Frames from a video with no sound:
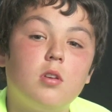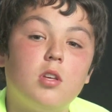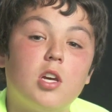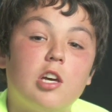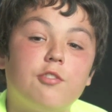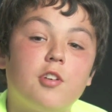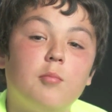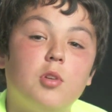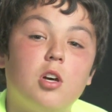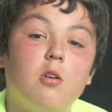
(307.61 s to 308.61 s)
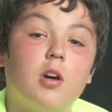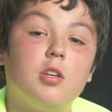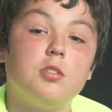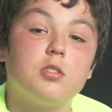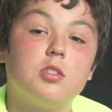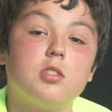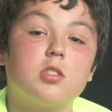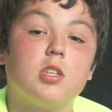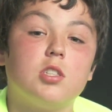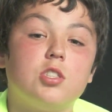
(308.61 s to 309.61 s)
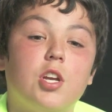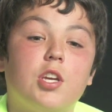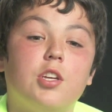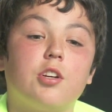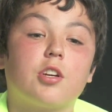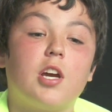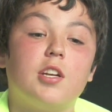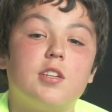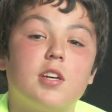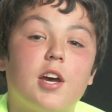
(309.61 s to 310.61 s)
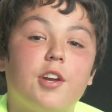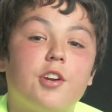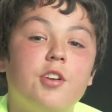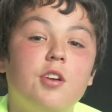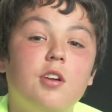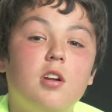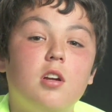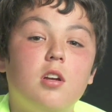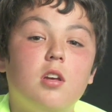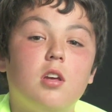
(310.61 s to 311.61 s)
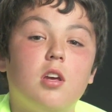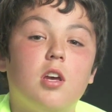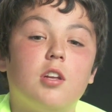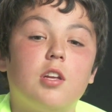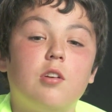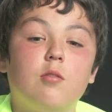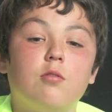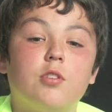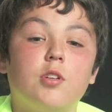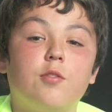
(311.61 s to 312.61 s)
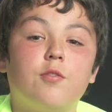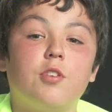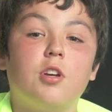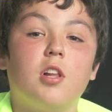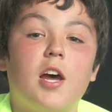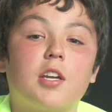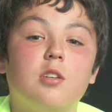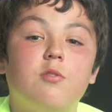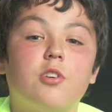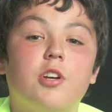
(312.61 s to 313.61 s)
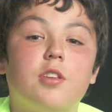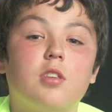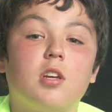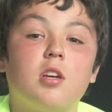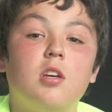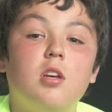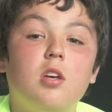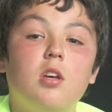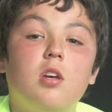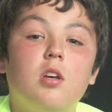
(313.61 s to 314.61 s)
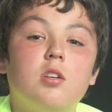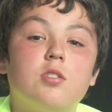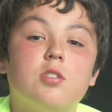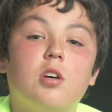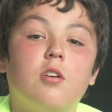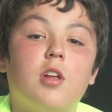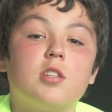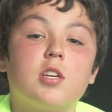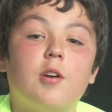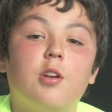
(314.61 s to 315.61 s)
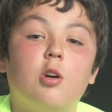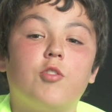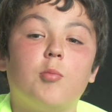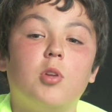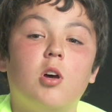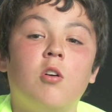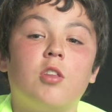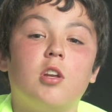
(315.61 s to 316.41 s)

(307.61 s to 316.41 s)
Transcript: Yeah, if I'm low, I usually just get shaky or kind of tired, and I don't really feel active or anything. So that's how I know if I'm low.